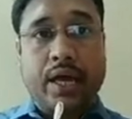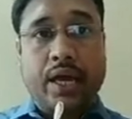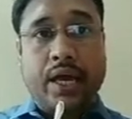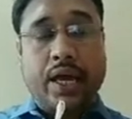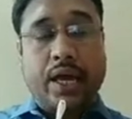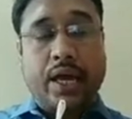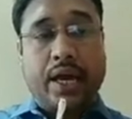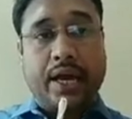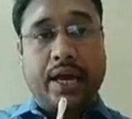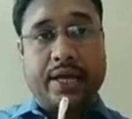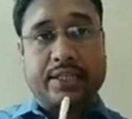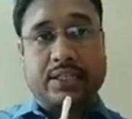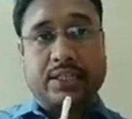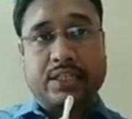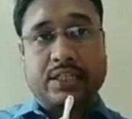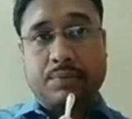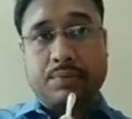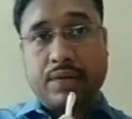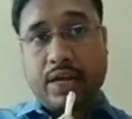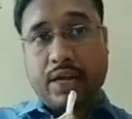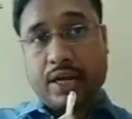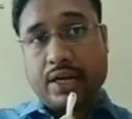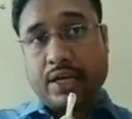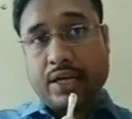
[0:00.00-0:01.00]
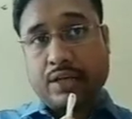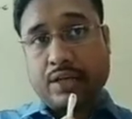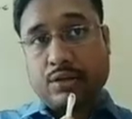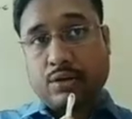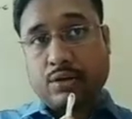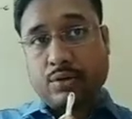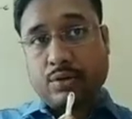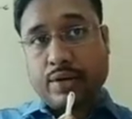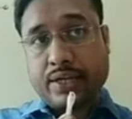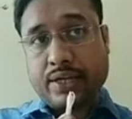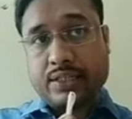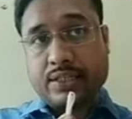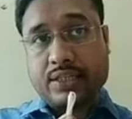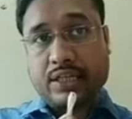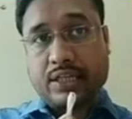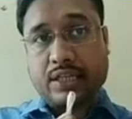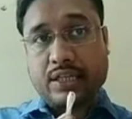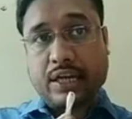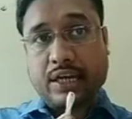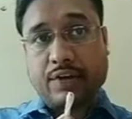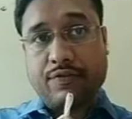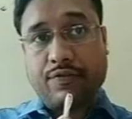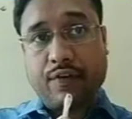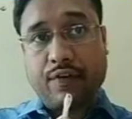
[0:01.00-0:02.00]
And similarly you can see
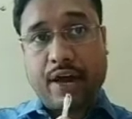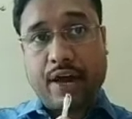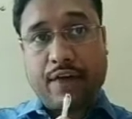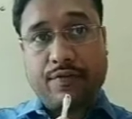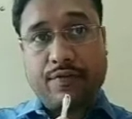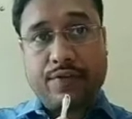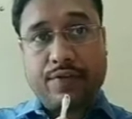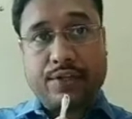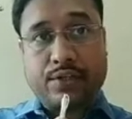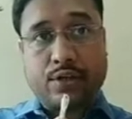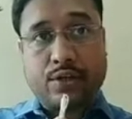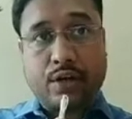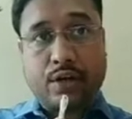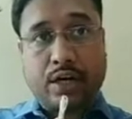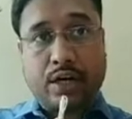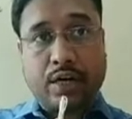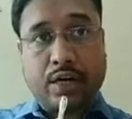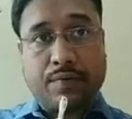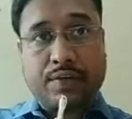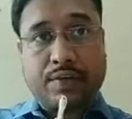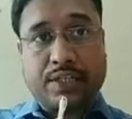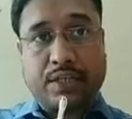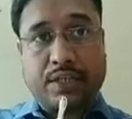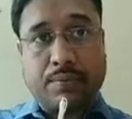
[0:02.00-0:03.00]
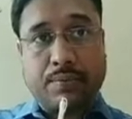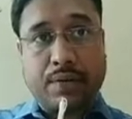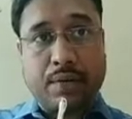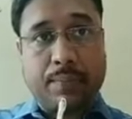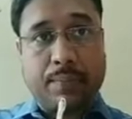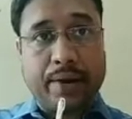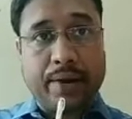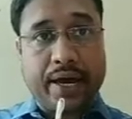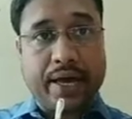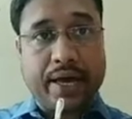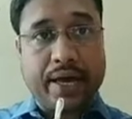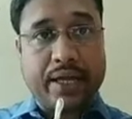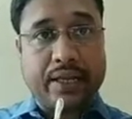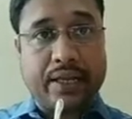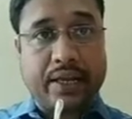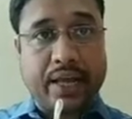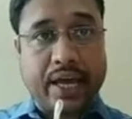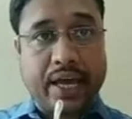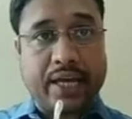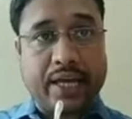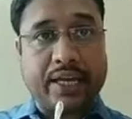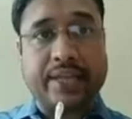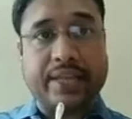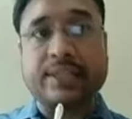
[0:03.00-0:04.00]
that 5 is not divisible by
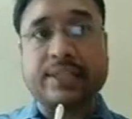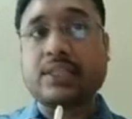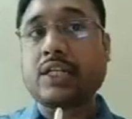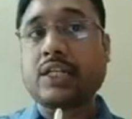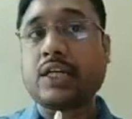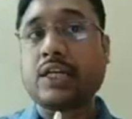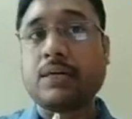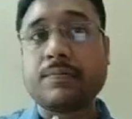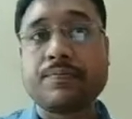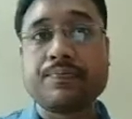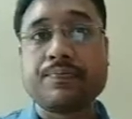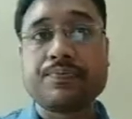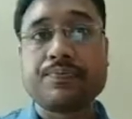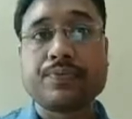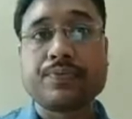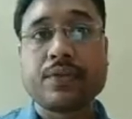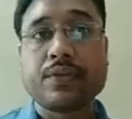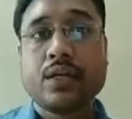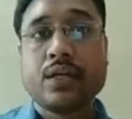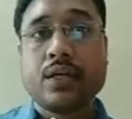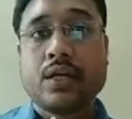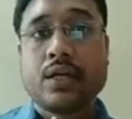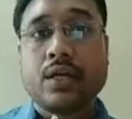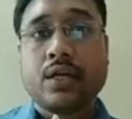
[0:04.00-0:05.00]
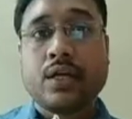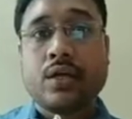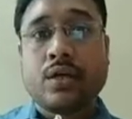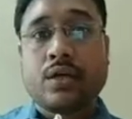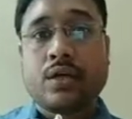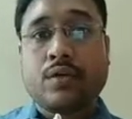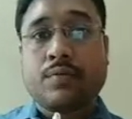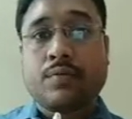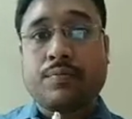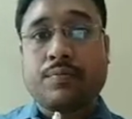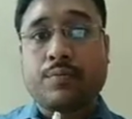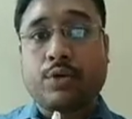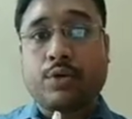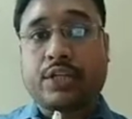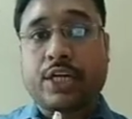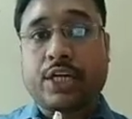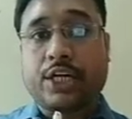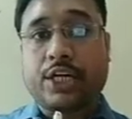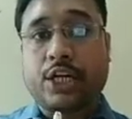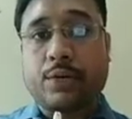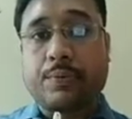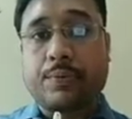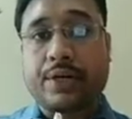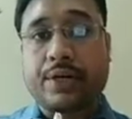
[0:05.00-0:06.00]
9 and 3. Both the
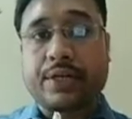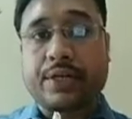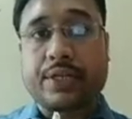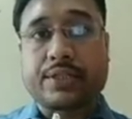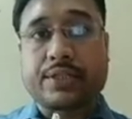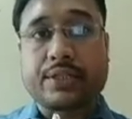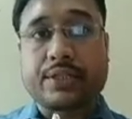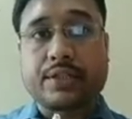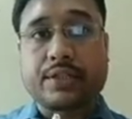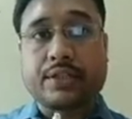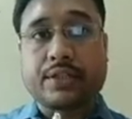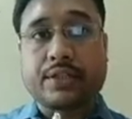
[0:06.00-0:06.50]
denominators. The